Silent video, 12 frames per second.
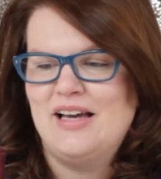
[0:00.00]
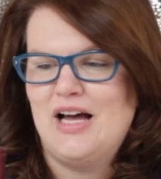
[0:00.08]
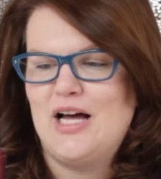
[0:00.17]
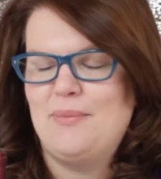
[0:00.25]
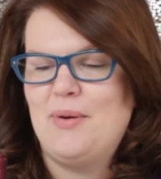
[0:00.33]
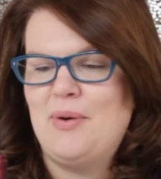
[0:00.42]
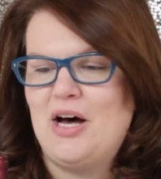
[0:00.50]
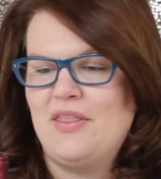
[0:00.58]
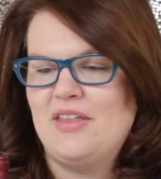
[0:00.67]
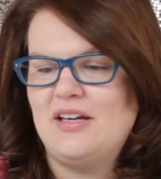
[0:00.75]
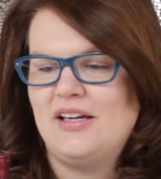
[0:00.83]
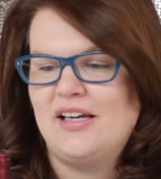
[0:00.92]

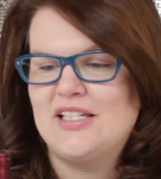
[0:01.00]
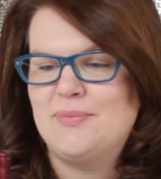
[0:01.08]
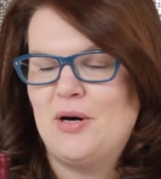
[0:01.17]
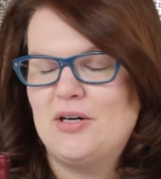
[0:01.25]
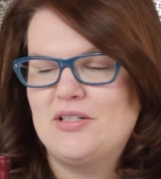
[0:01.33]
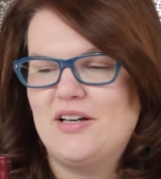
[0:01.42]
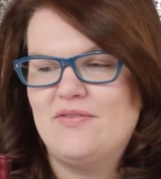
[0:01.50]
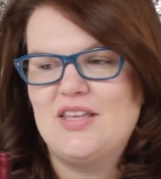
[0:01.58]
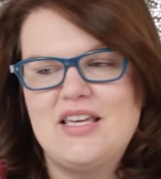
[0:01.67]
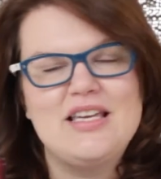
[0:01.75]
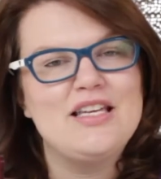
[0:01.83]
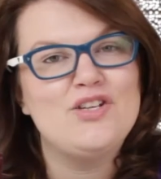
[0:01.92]
Apothic is part of
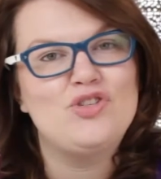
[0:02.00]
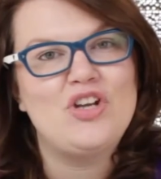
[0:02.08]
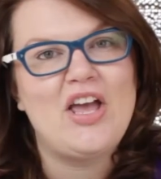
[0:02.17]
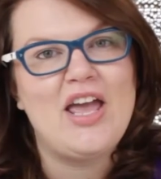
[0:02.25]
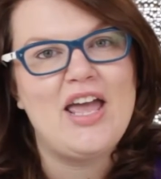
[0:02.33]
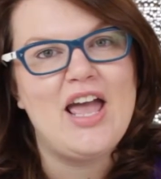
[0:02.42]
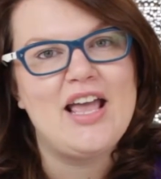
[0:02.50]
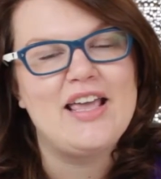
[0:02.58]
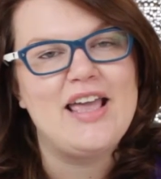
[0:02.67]
E.J.